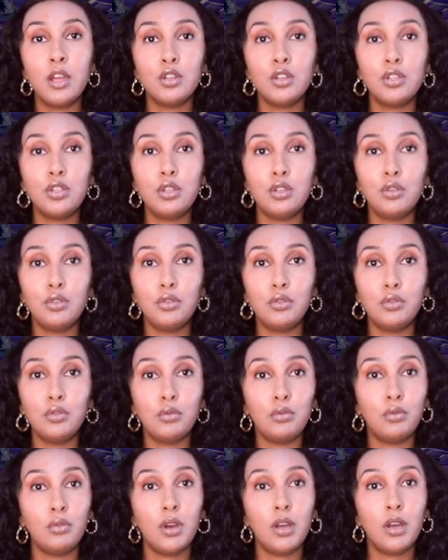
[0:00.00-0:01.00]

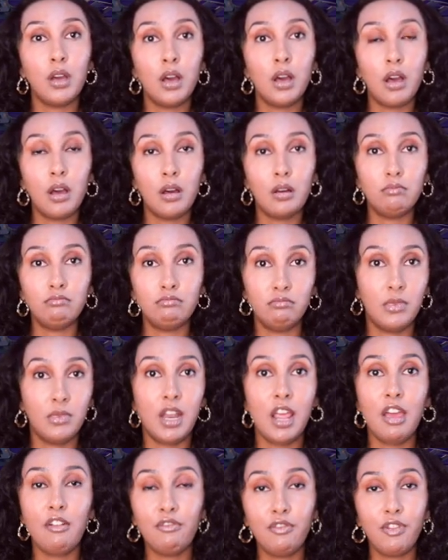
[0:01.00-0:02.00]
to
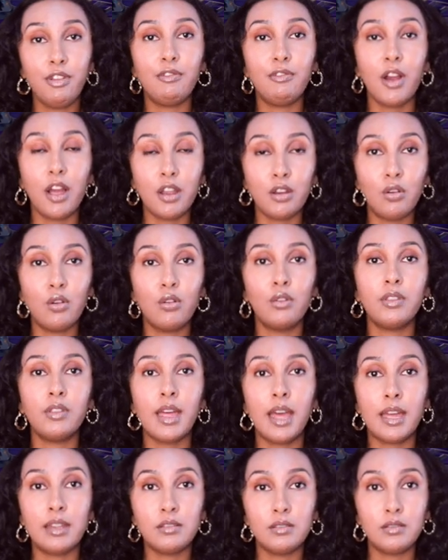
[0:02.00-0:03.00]
let FIFA know
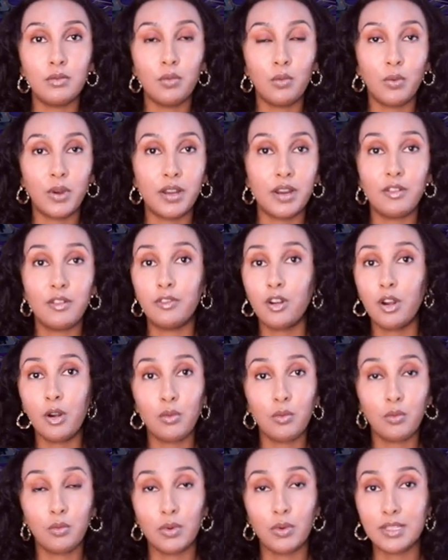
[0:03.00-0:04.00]
that whatever
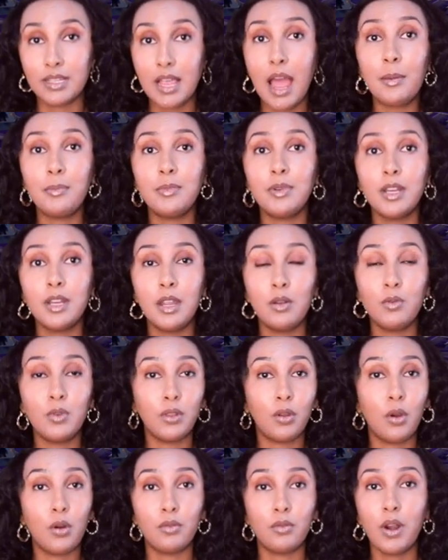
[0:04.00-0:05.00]
was happening with
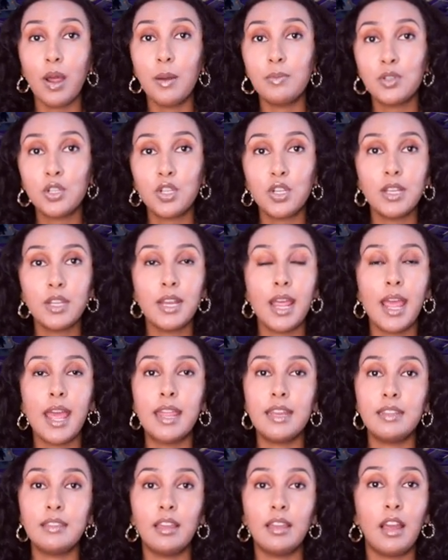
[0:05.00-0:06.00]
corruption
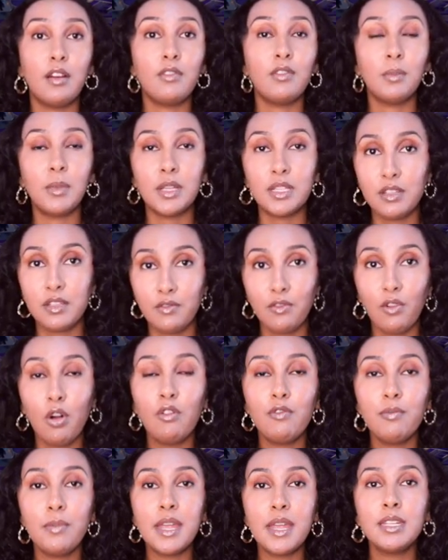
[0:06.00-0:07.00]
and the government's
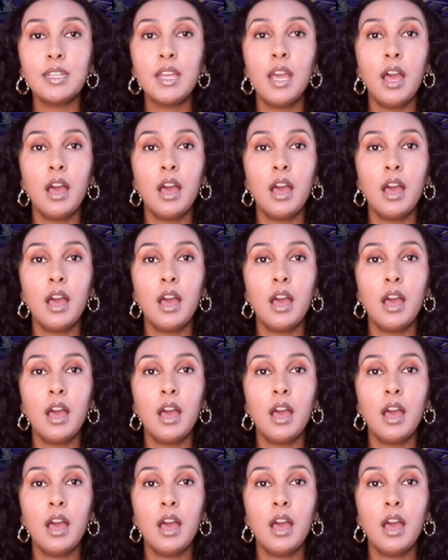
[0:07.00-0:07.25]
involvement,